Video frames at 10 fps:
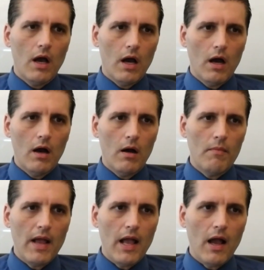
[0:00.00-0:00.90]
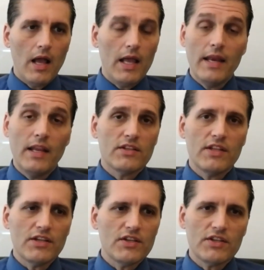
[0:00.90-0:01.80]
Um, and it's
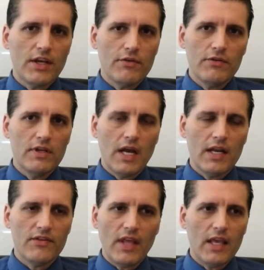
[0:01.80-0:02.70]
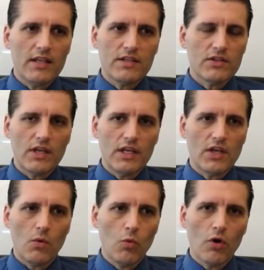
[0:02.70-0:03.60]
not just here in the United States; it's it's a
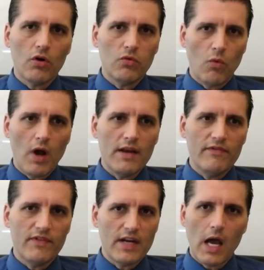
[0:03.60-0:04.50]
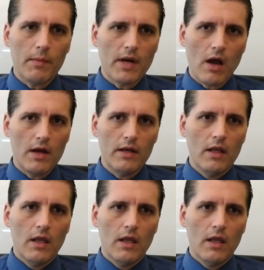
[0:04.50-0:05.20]
worldwide phenomenon,